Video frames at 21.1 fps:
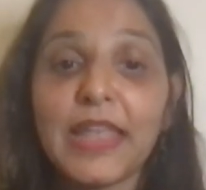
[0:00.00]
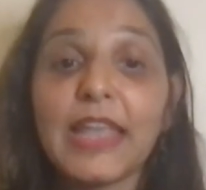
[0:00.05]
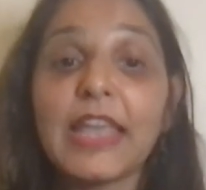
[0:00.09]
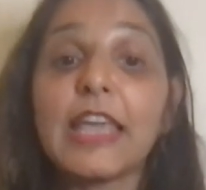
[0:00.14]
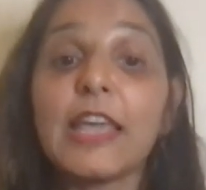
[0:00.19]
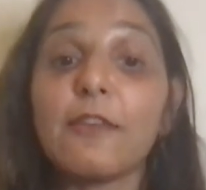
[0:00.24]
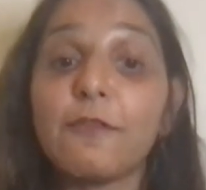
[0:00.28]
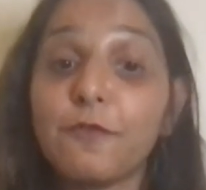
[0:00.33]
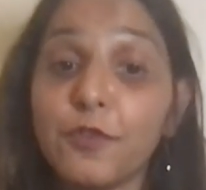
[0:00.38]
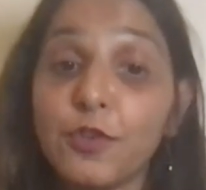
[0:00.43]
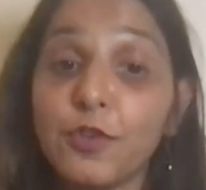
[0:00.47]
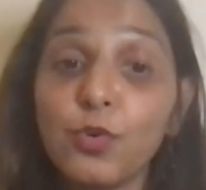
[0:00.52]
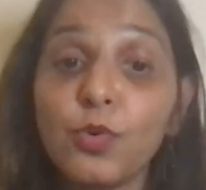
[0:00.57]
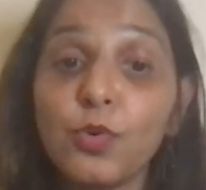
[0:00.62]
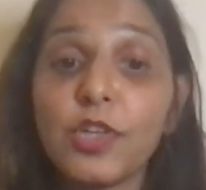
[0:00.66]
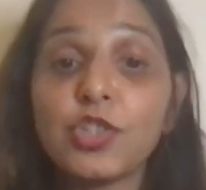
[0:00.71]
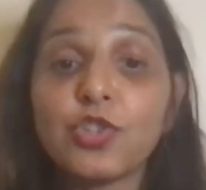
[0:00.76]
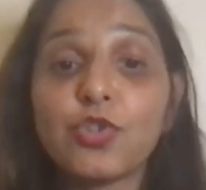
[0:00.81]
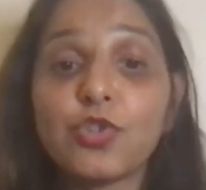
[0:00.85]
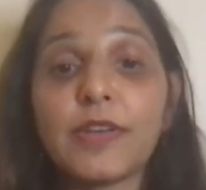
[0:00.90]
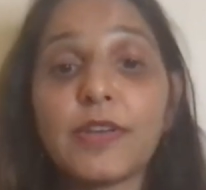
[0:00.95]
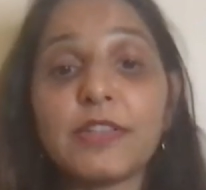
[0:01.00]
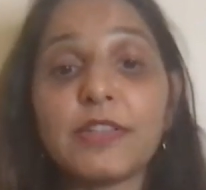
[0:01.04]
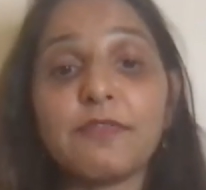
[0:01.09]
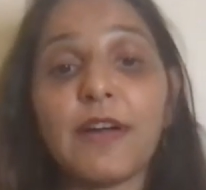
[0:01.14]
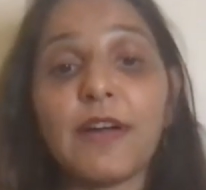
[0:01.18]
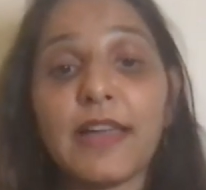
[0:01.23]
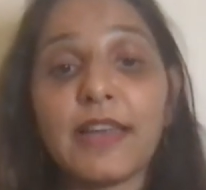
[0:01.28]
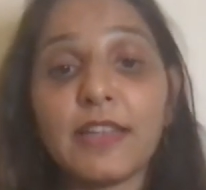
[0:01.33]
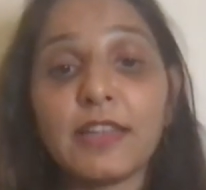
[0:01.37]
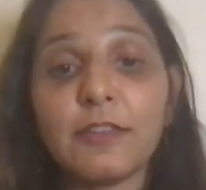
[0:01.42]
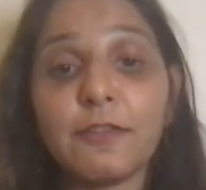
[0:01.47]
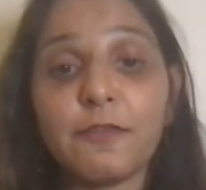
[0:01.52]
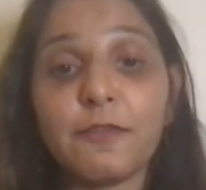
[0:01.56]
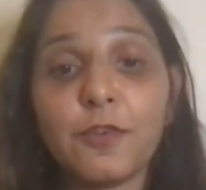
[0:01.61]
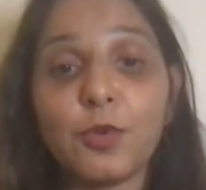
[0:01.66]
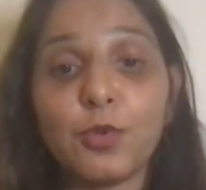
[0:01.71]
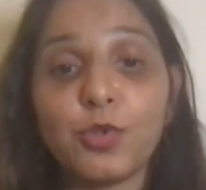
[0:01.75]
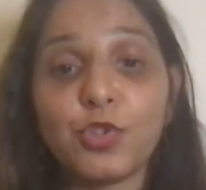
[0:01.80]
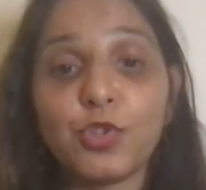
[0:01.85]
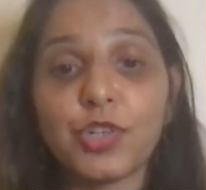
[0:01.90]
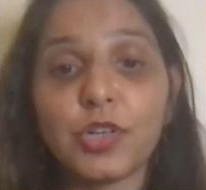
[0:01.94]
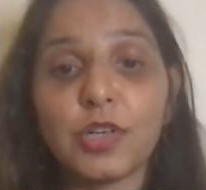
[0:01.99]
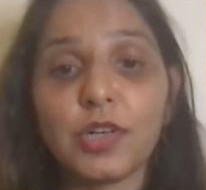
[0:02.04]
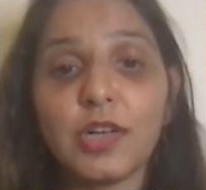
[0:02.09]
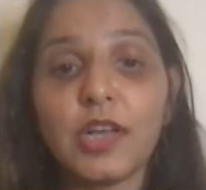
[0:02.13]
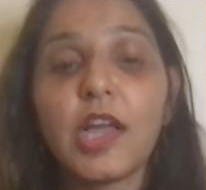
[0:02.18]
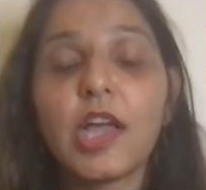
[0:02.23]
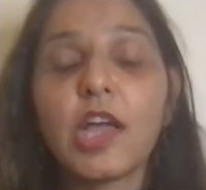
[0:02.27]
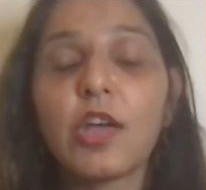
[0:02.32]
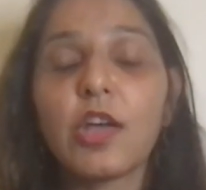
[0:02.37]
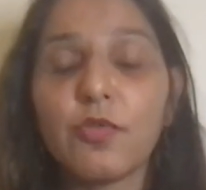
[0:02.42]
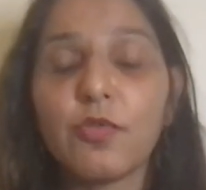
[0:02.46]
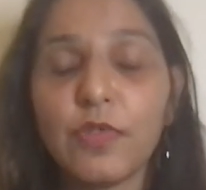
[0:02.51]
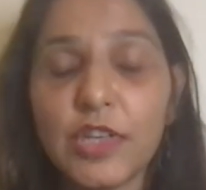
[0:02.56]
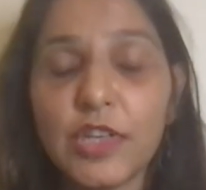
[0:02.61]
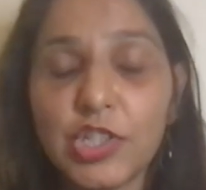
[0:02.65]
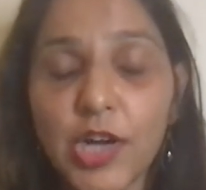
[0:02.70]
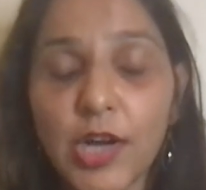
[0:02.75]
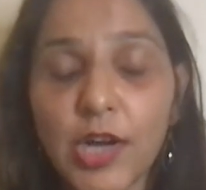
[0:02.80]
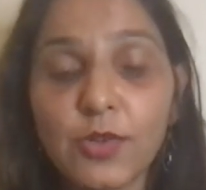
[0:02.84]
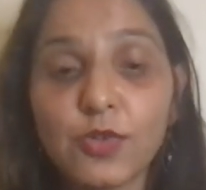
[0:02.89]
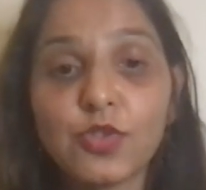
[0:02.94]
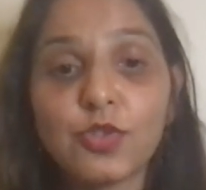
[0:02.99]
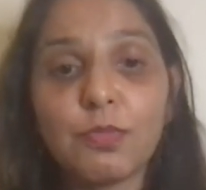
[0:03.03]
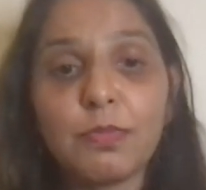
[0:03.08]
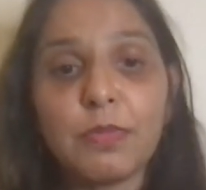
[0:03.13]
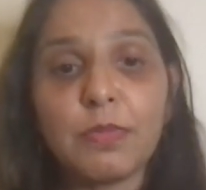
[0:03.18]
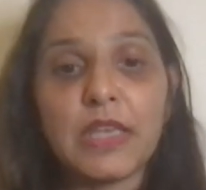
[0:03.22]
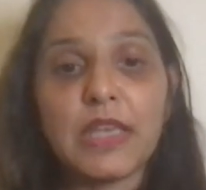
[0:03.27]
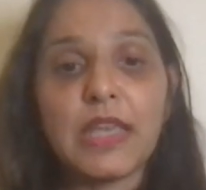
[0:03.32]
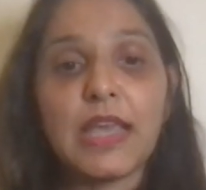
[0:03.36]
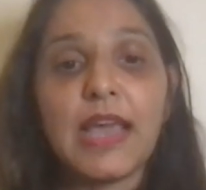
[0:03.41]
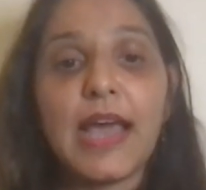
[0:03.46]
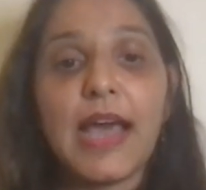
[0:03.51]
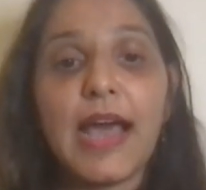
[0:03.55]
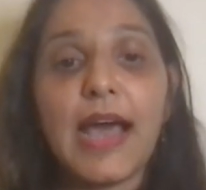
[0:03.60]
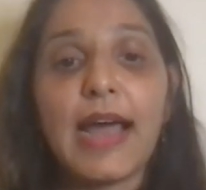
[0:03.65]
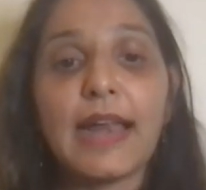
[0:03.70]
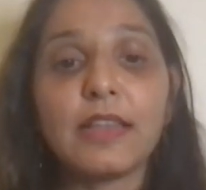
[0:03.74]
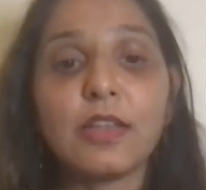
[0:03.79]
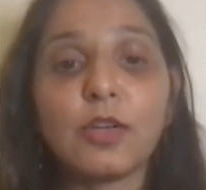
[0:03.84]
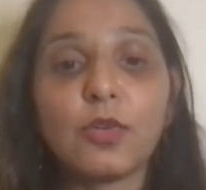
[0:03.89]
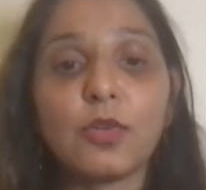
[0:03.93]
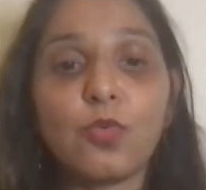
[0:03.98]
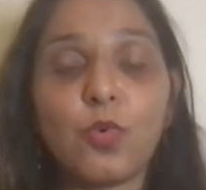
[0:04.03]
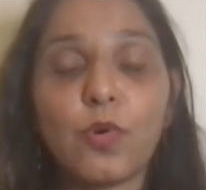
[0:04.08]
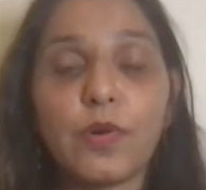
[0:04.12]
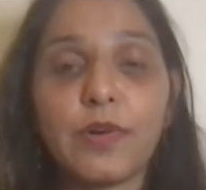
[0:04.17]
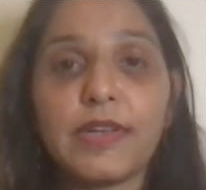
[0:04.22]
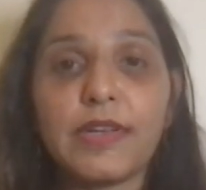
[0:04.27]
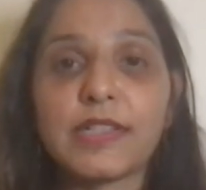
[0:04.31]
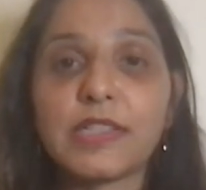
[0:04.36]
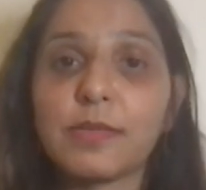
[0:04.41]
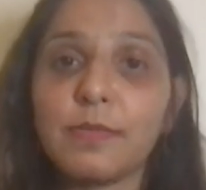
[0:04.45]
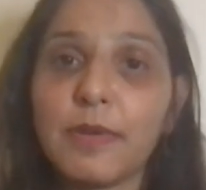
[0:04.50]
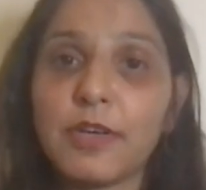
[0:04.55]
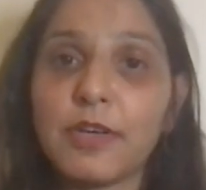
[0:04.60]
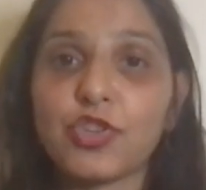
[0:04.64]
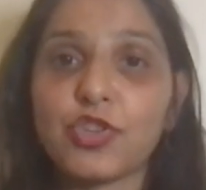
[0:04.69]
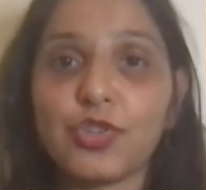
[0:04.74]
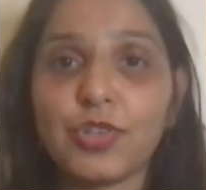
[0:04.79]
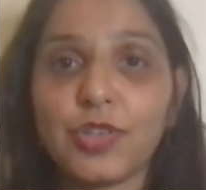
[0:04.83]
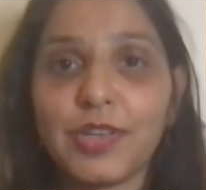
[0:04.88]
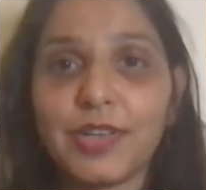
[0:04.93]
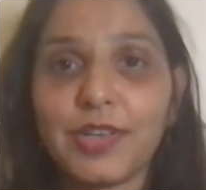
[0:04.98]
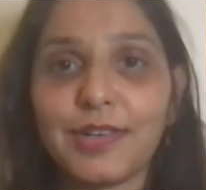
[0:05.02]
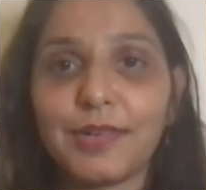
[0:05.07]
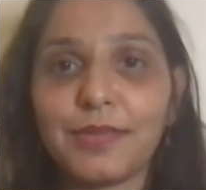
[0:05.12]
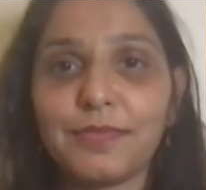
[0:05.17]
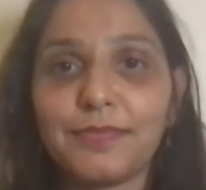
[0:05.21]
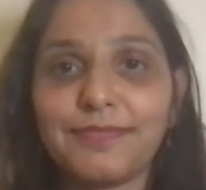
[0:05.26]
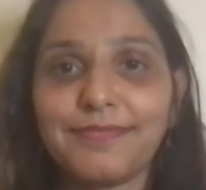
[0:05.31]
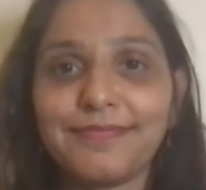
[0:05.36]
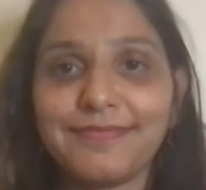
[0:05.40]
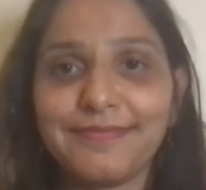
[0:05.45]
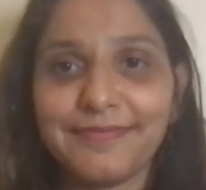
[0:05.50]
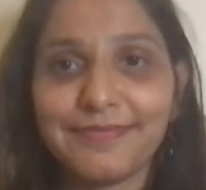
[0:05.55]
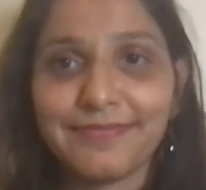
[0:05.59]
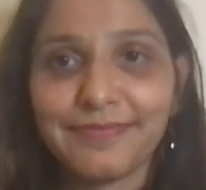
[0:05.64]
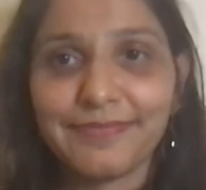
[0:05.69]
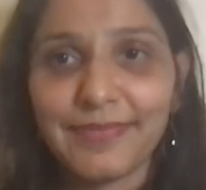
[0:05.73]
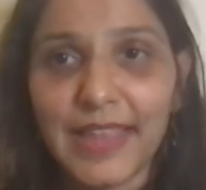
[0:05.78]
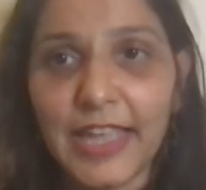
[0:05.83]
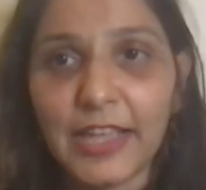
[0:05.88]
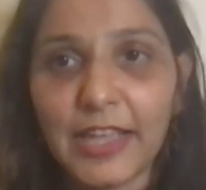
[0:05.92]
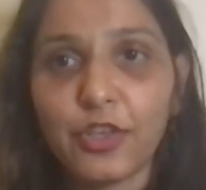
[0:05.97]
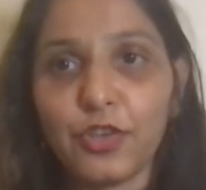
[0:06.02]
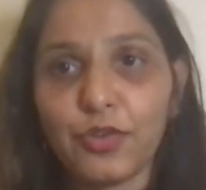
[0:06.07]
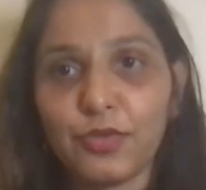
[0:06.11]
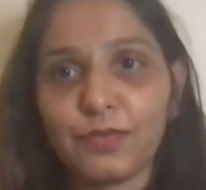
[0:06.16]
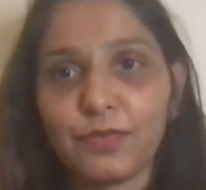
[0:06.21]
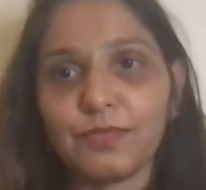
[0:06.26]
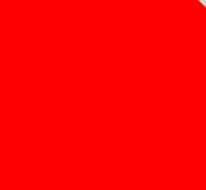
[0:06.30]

if you enjoy defining the future, reach out to me at the coordinates mentioned here. Thank you.